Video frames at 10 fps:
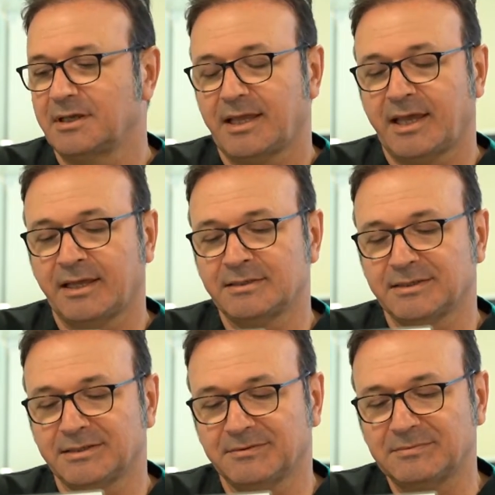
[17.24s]
and
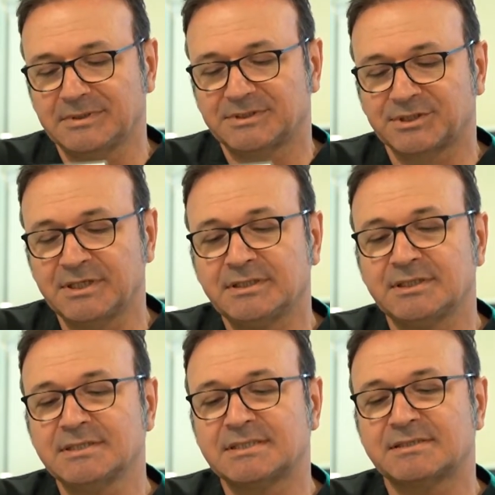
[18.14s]
treat
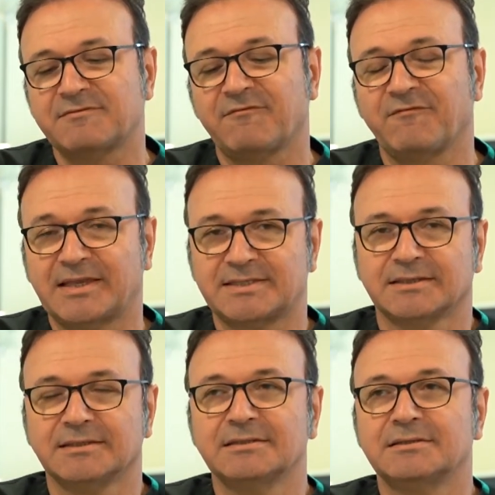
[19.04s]
this
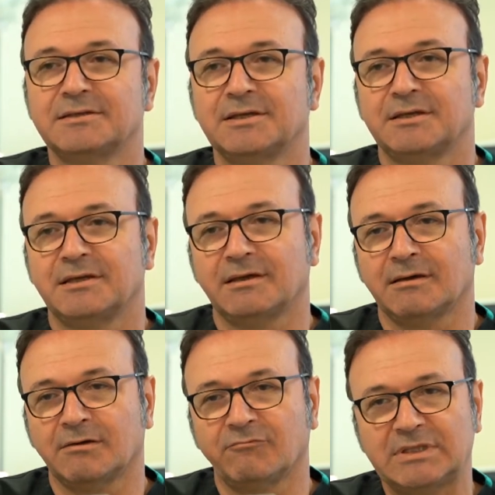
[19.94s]
vessel
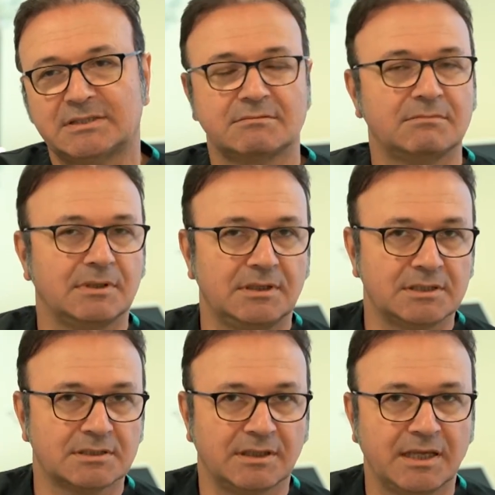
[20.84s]
with
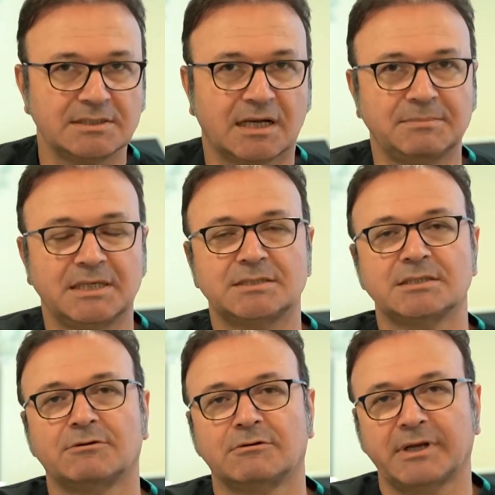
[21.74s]
either laser
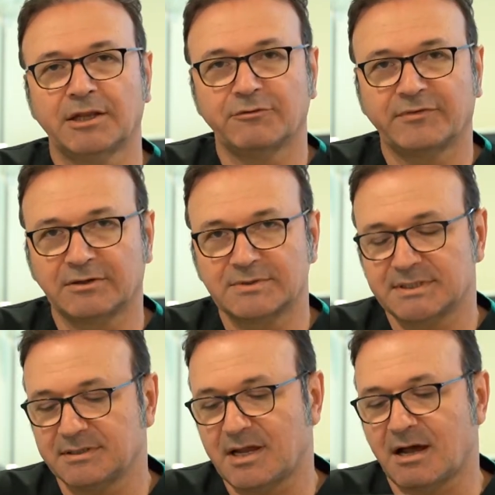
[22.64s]
ablation or
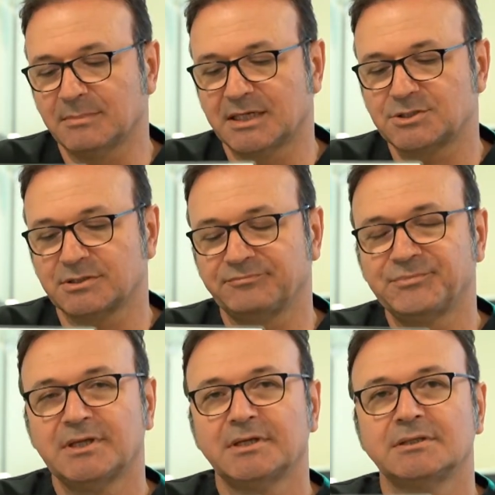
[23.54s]
radiofrequency ablation.
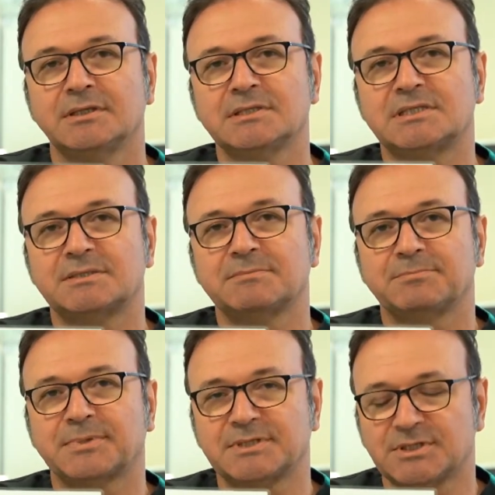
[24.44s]
These
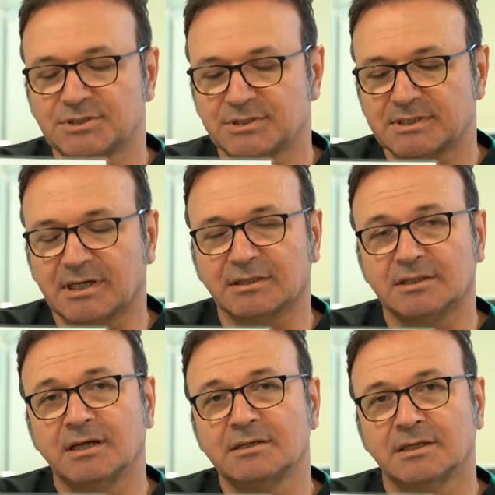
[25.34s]
procedures are
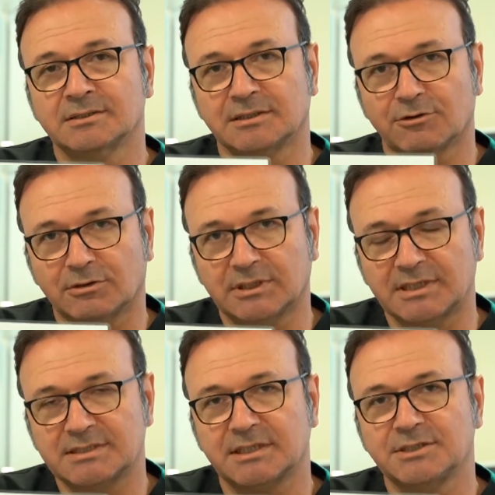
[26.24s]
done under local
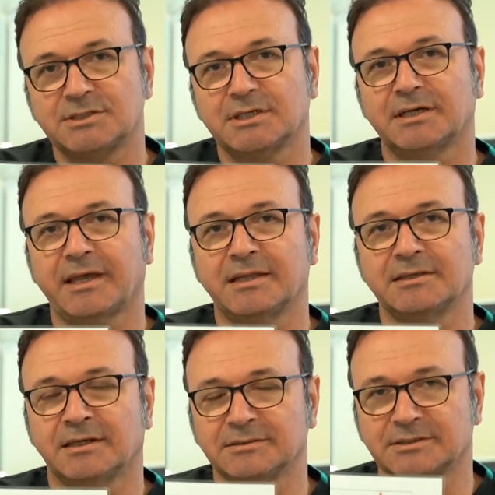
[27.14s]
anesthesia
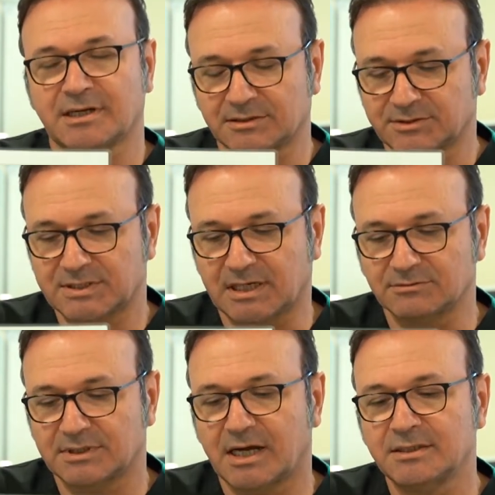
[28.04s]
and under
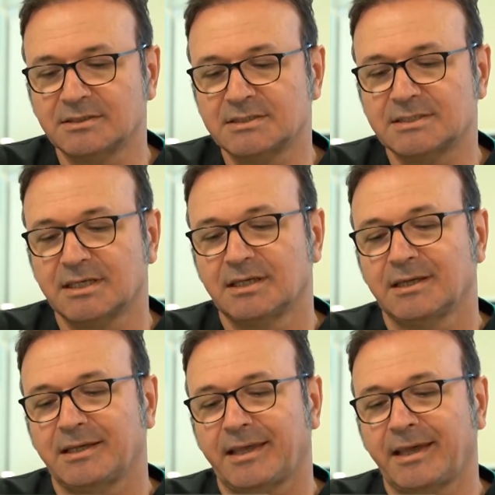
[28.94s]
ultrasound guidance,
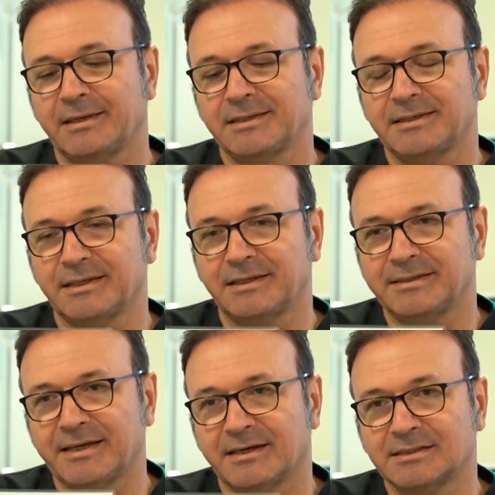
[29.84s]
and
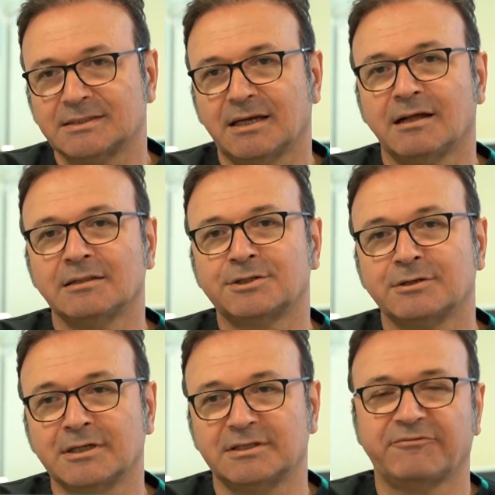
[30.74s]
they are the
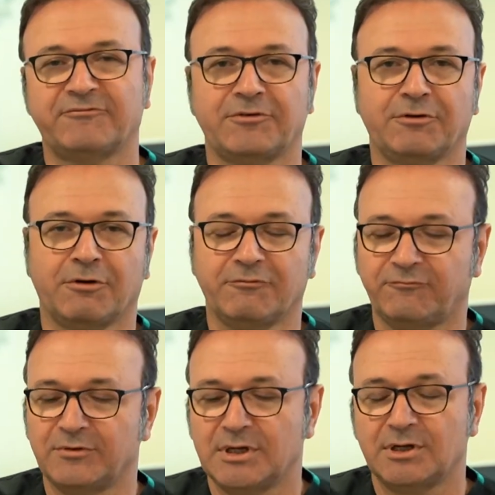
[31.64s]
alternative
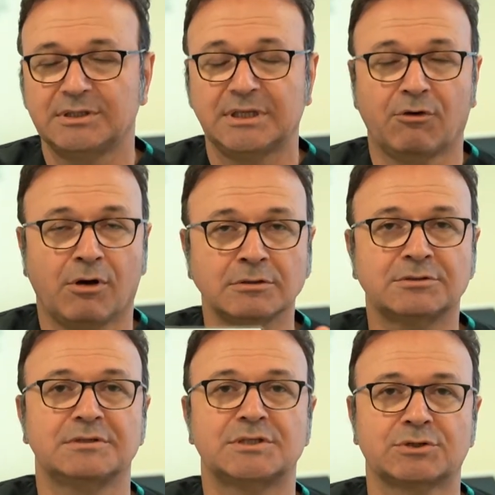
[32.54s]
of the old
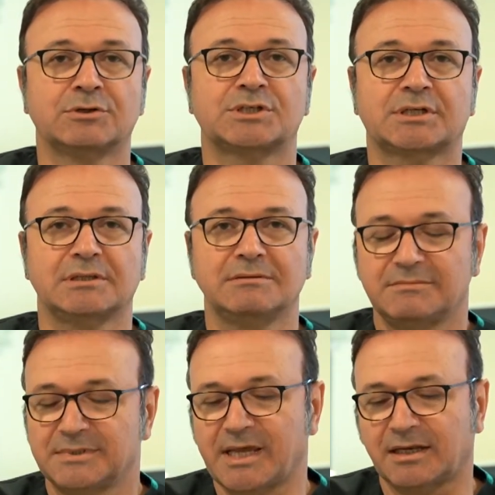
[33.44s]
surgical
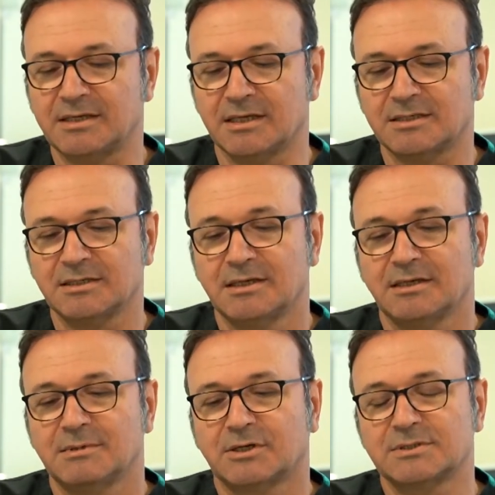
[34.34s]
technique,
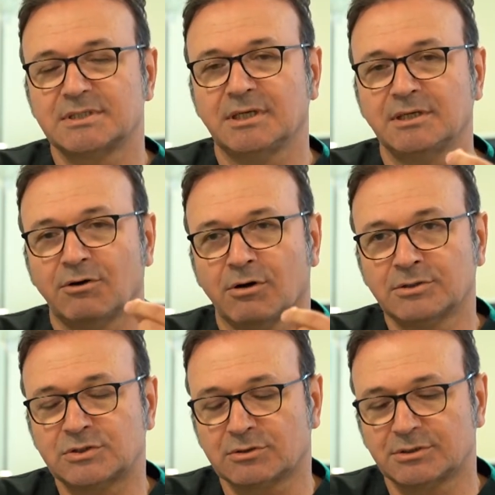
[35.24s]
because in
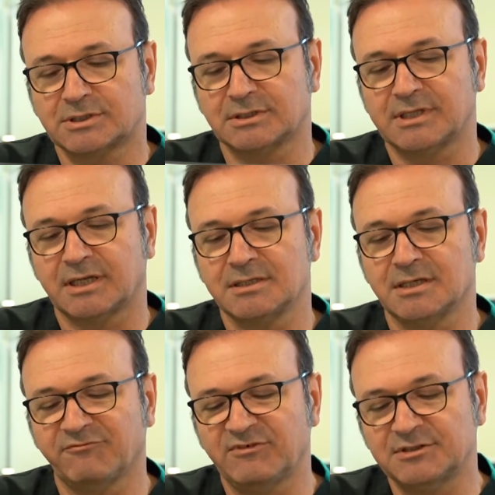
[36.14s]
old surgical
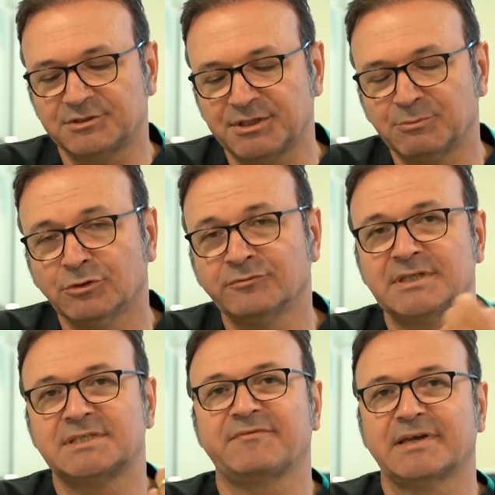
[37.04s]
technique we remove
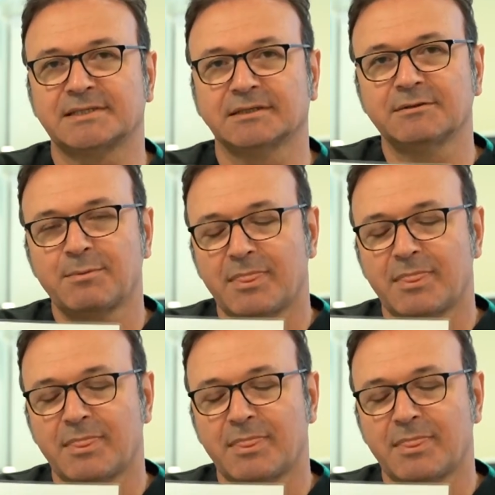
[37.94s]
this vessel,